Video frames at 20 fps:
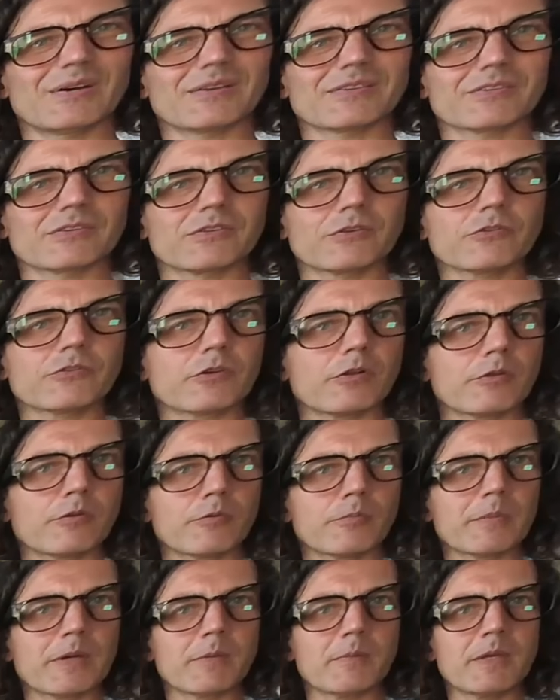So those are
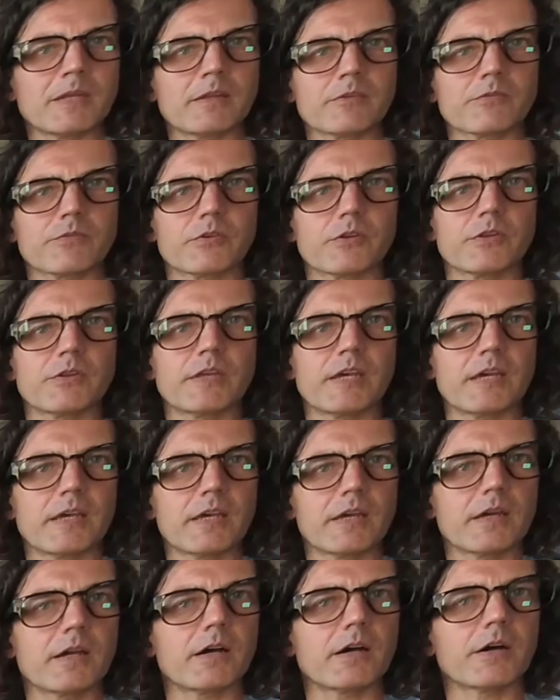all my meetings for the
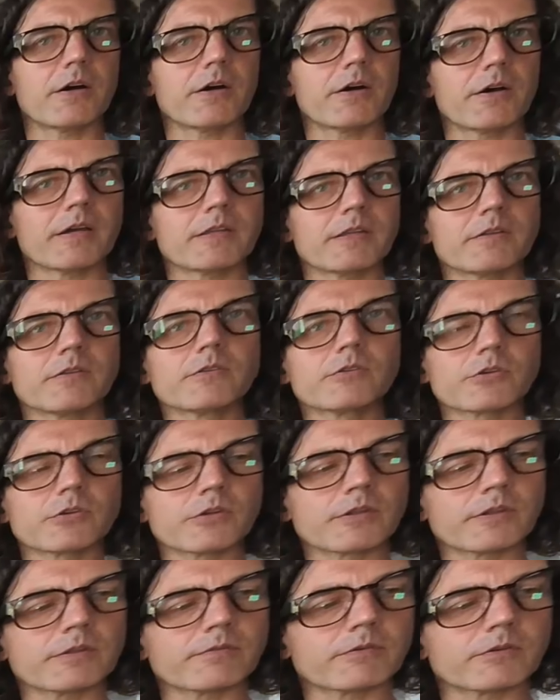day. I didn't turn
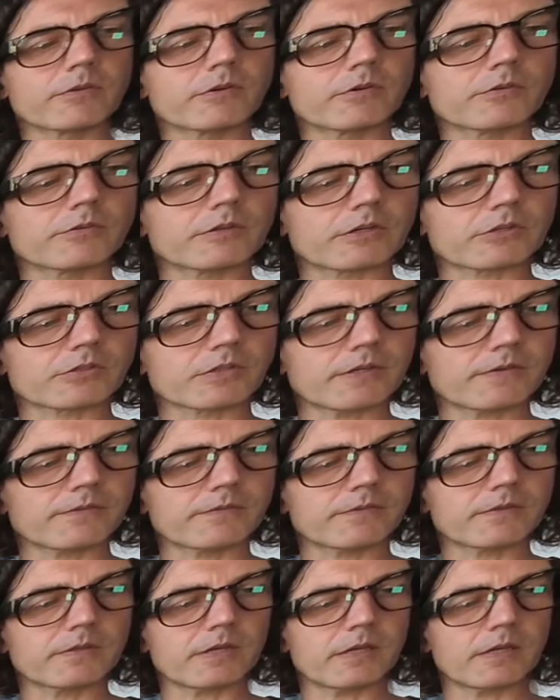on Evernote. Actually,
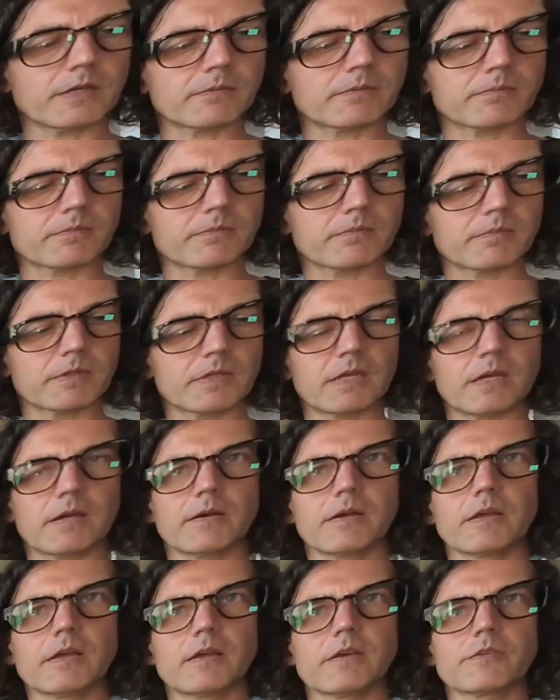
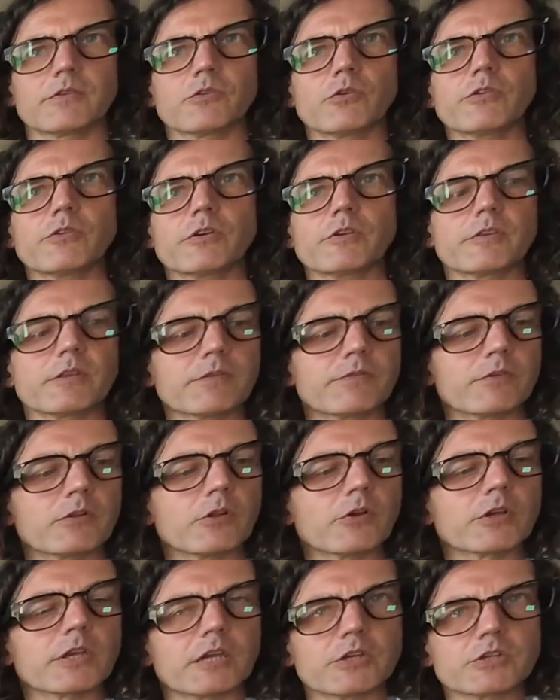So those are the
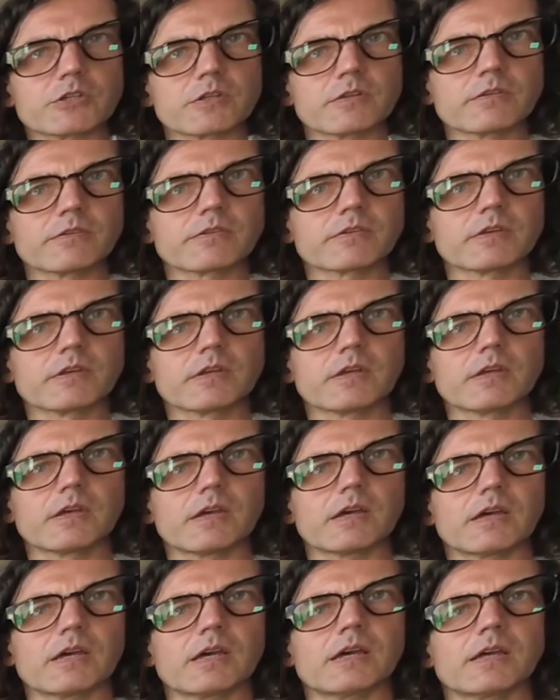different locations,
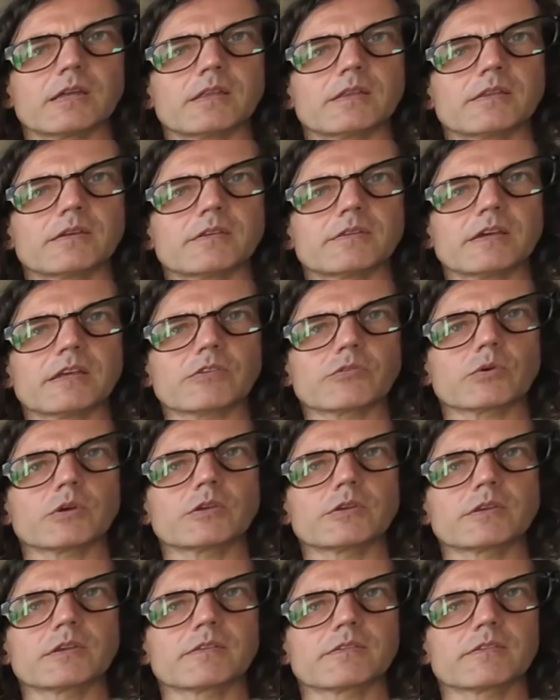and that's where
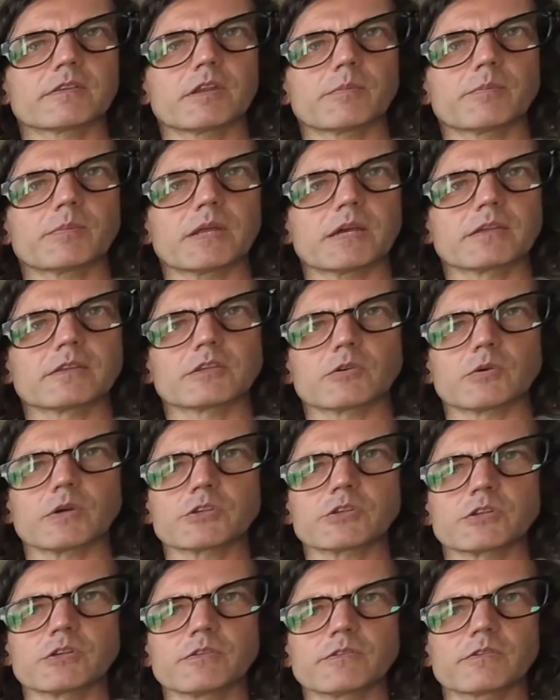you can set up like
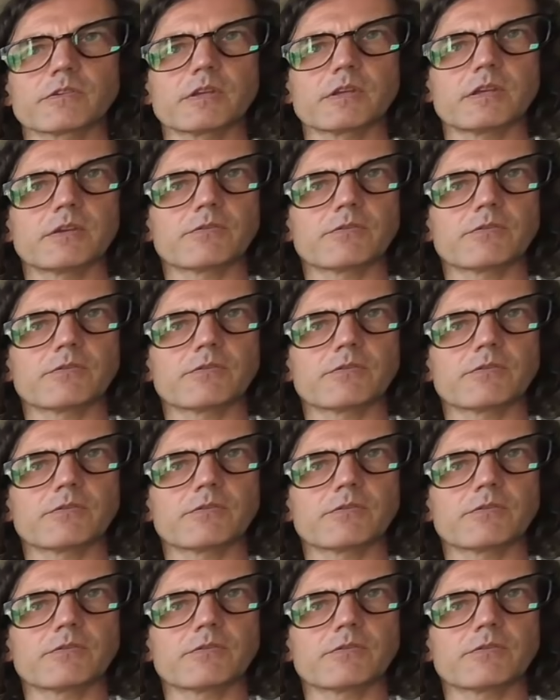directions.